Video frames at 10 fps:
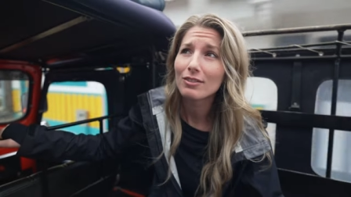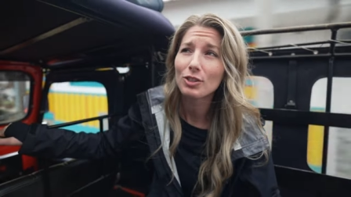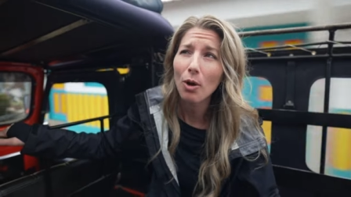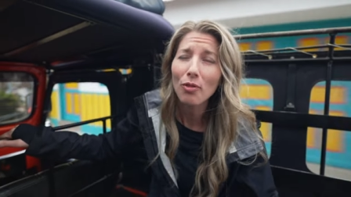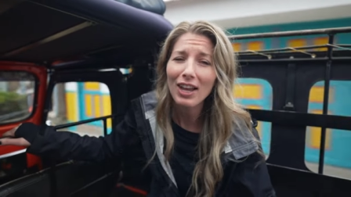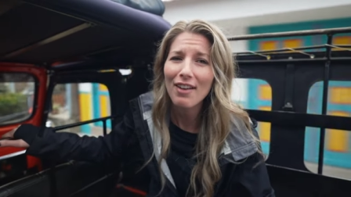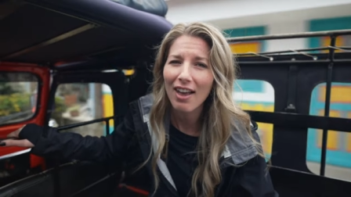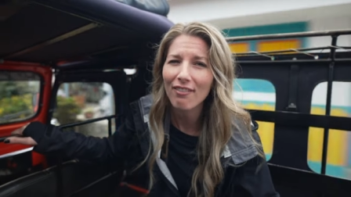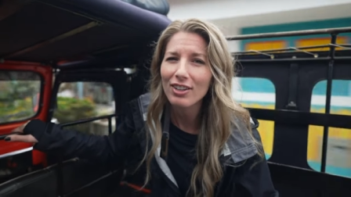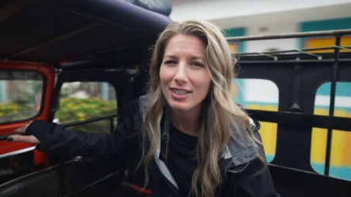don't think I've
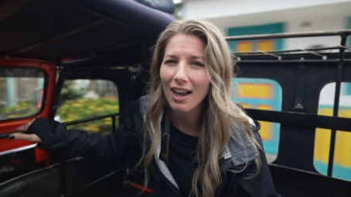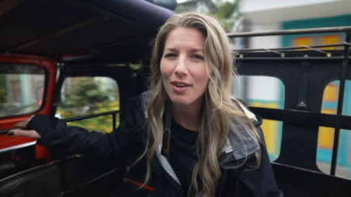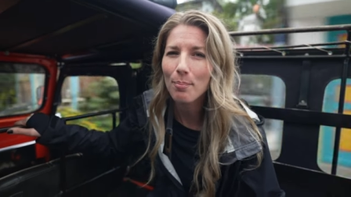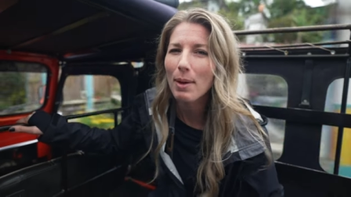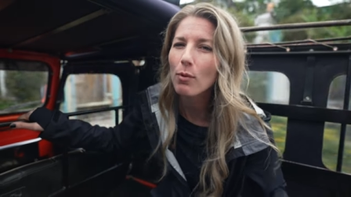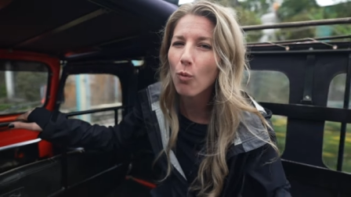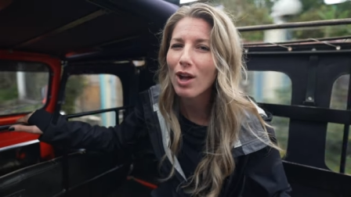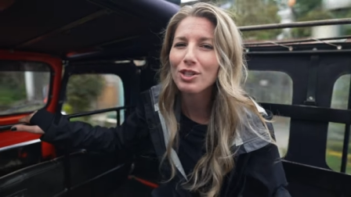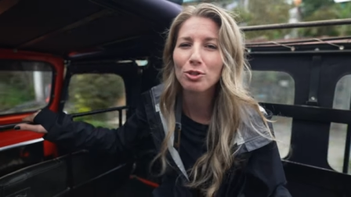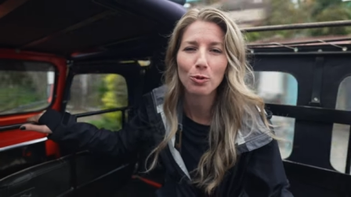ever done, maybe
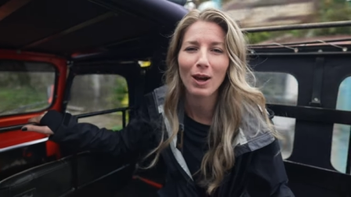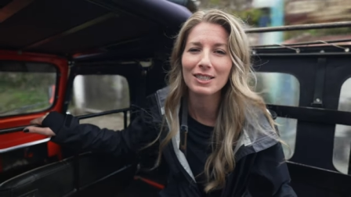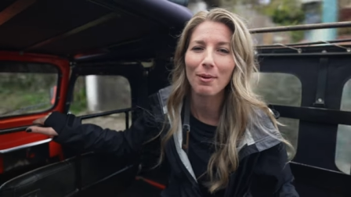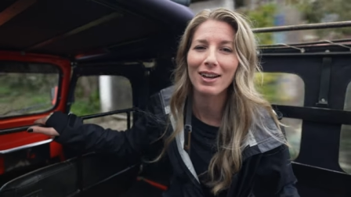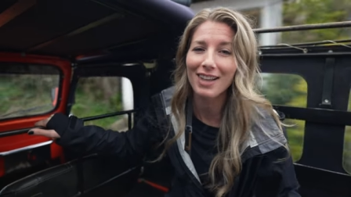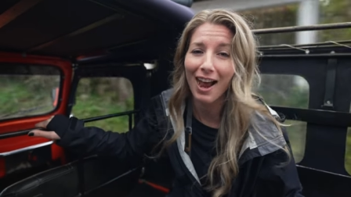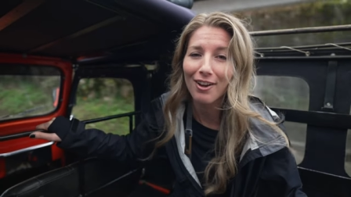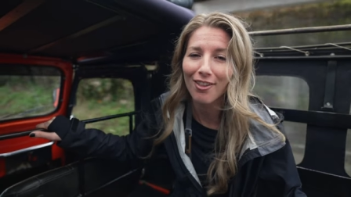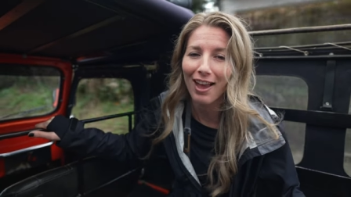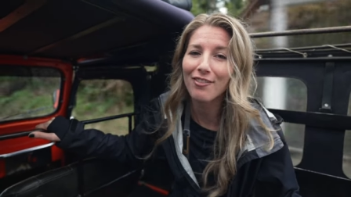once or twice in my
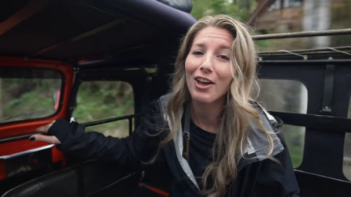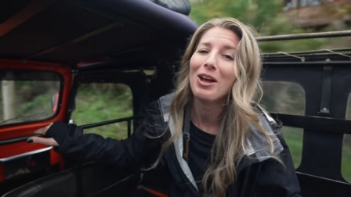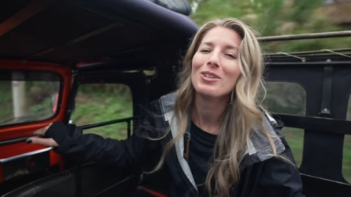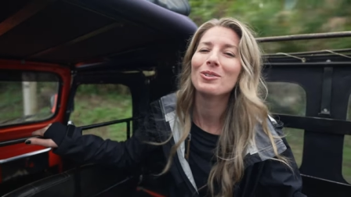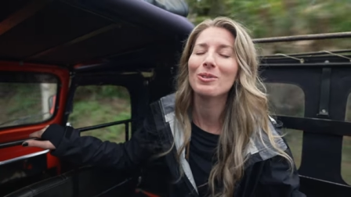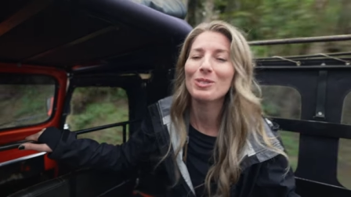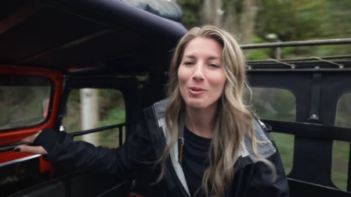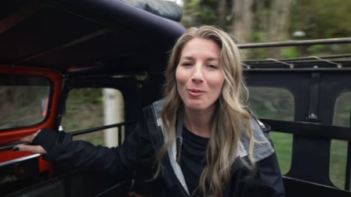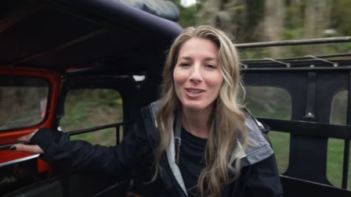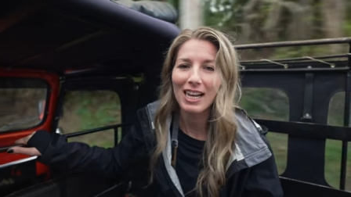entire life. So we're
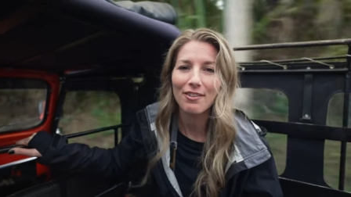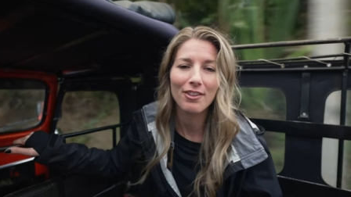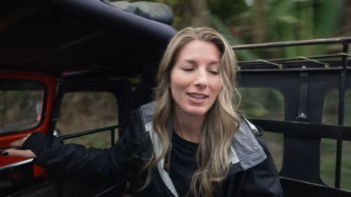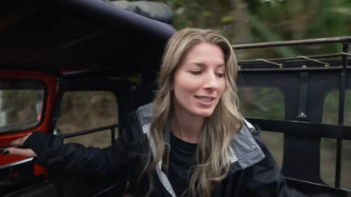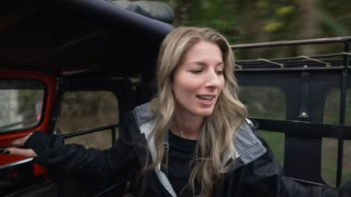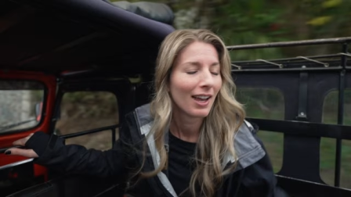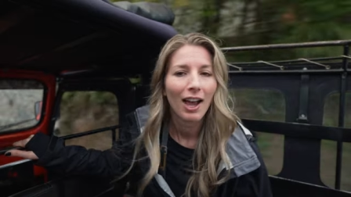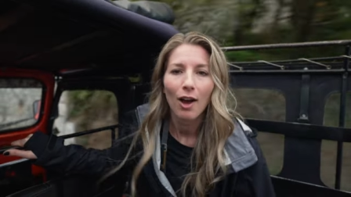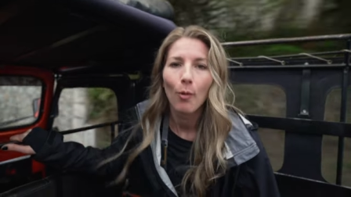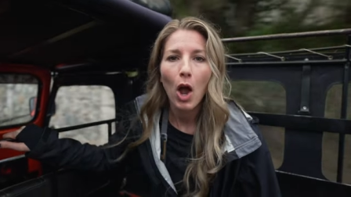super excited for this.
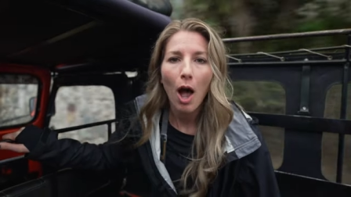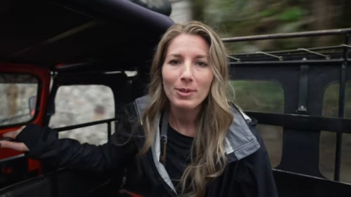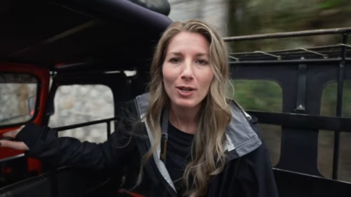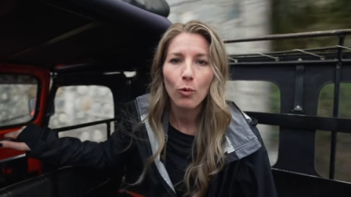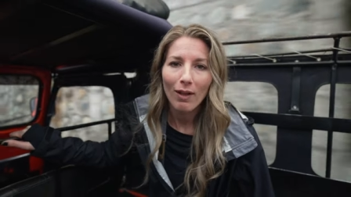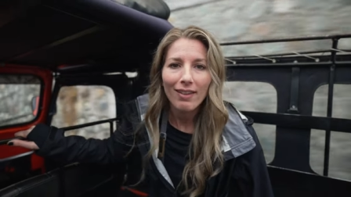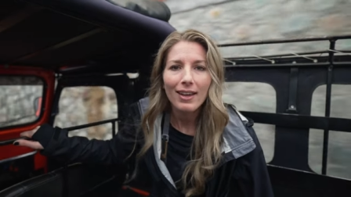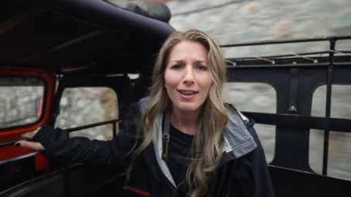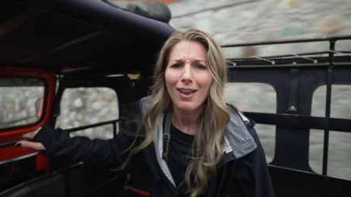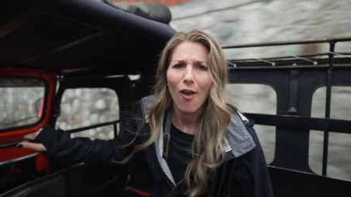We hopped in a
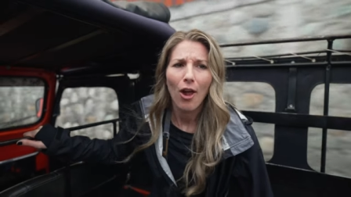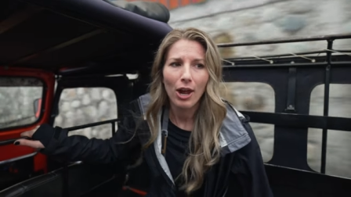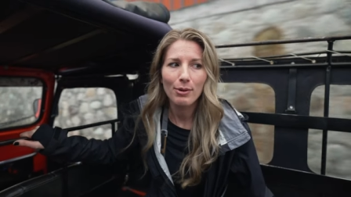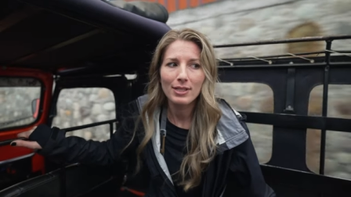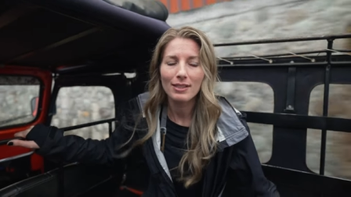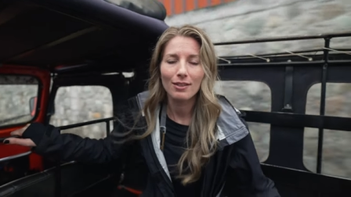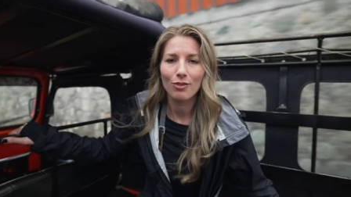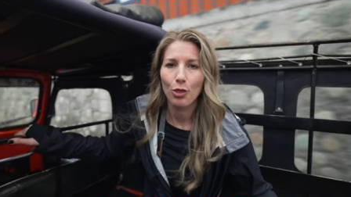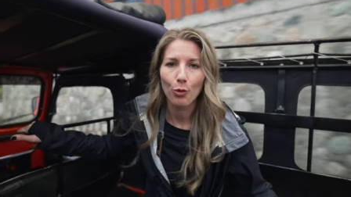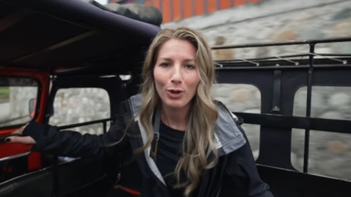Willie. It was
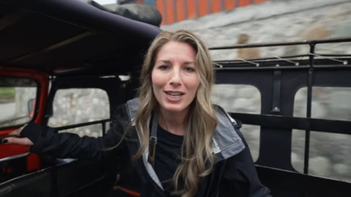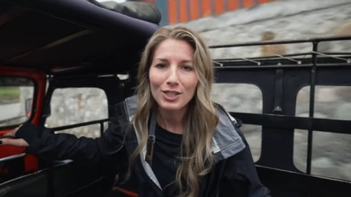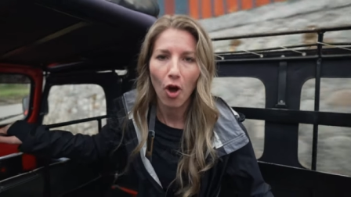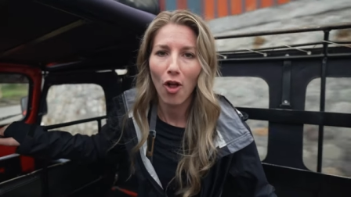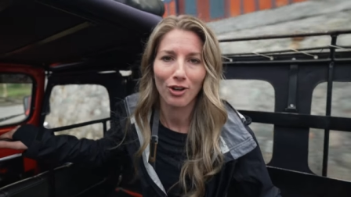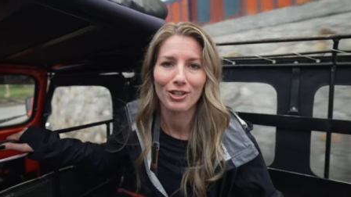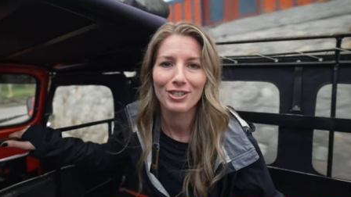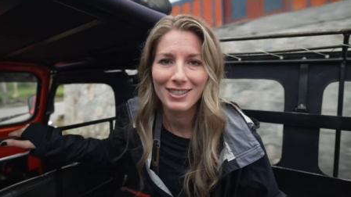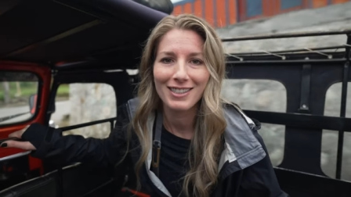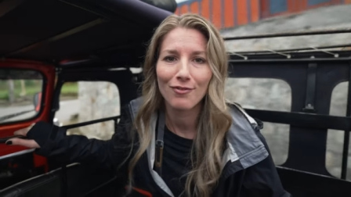
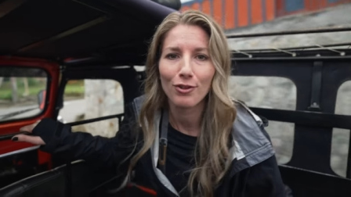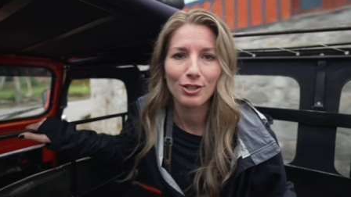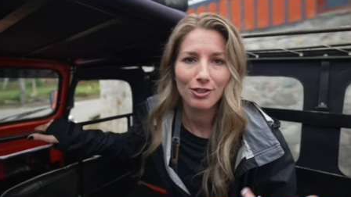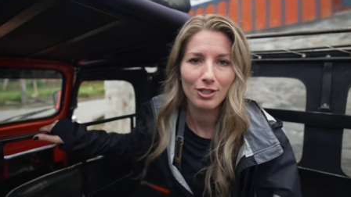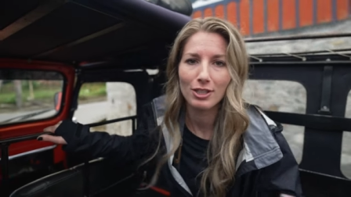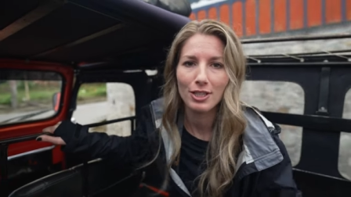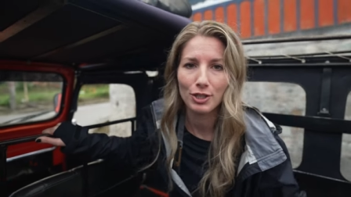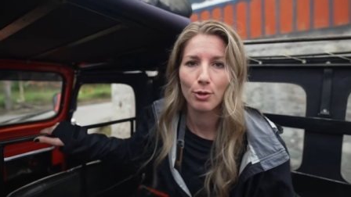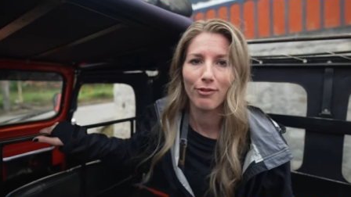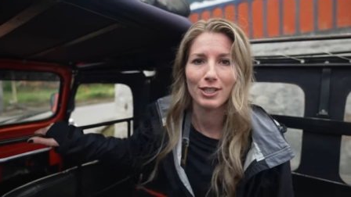$3 for just the
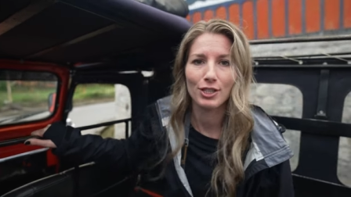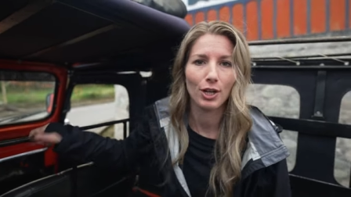two of us to